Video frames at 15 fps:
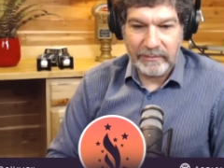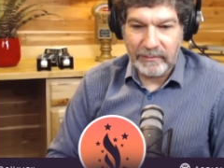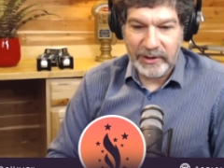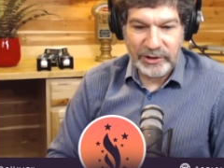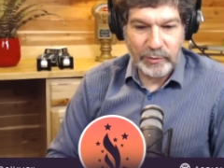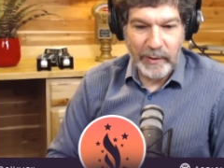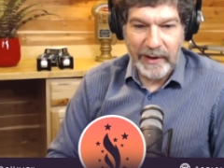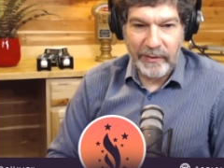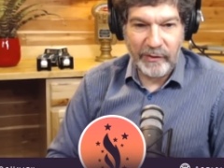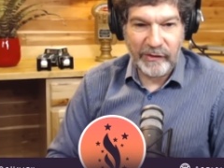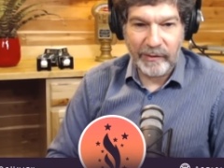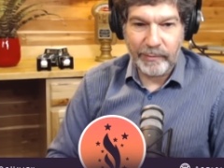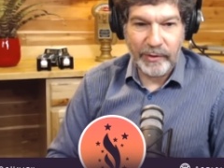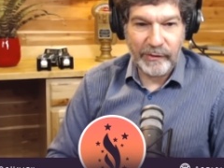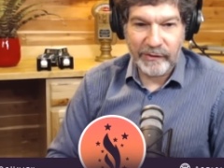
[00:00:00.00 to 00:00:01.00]
which way they're
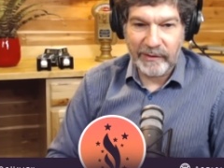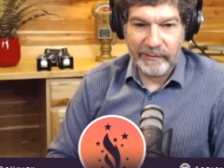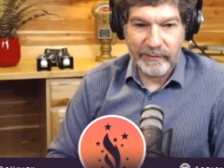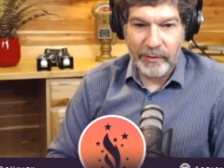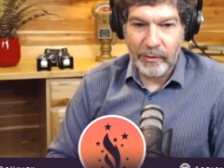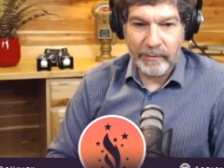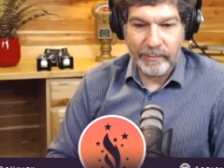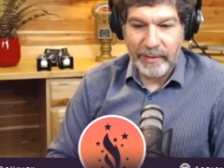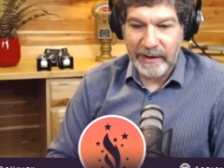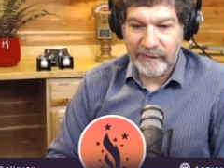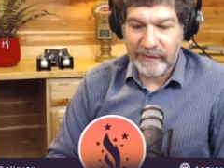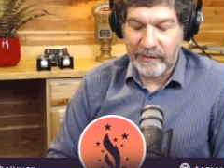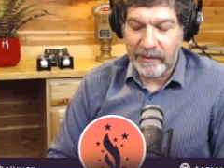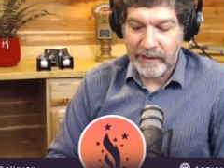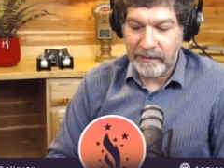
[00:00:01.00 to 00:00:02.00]
supposed to vote
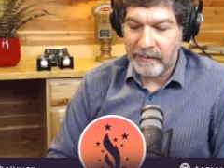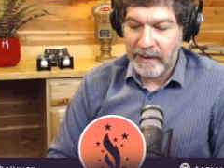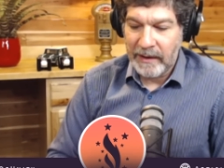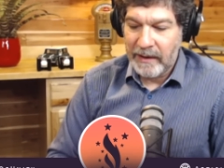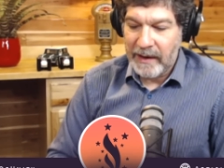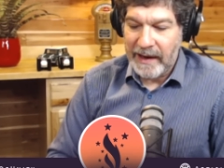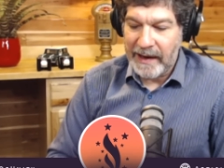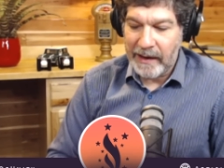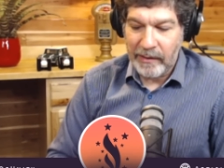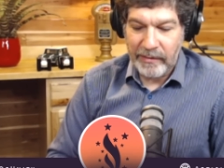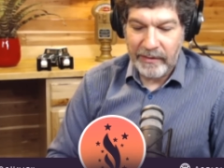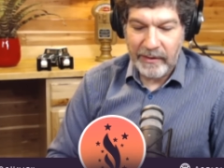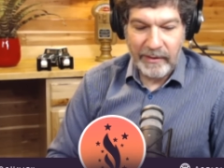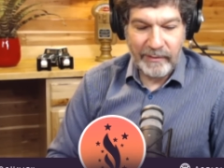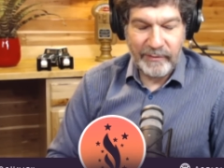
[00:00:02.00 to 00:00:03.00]
based on how
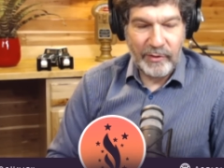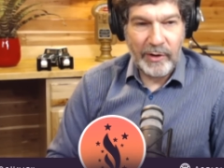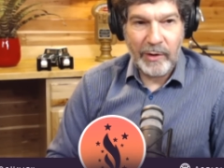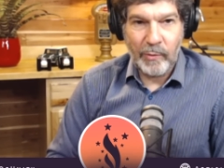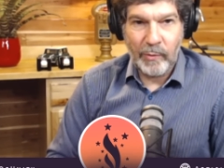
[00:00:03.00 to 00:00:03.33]
their very